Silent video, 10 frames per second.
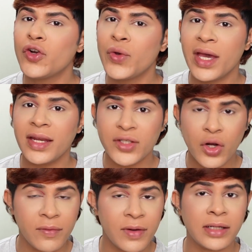doing any
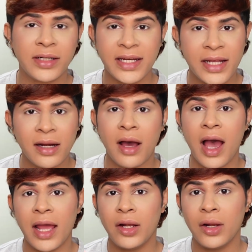sort of like a detailed
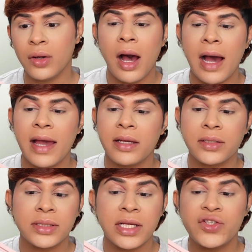eye look,
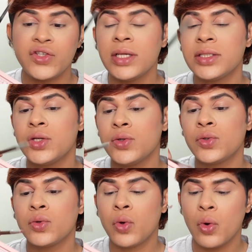I suggest you
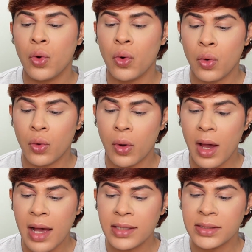to go
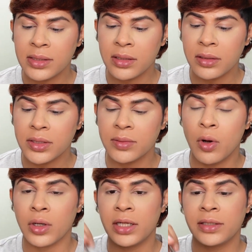as
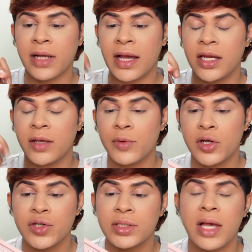small and tiny
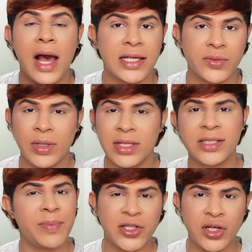brushes as well,
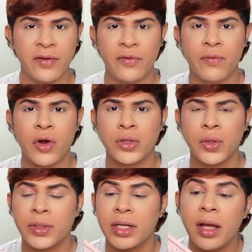especially if you've
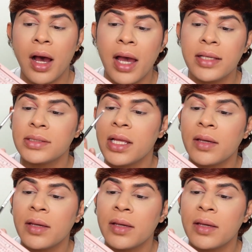got hooded eyes like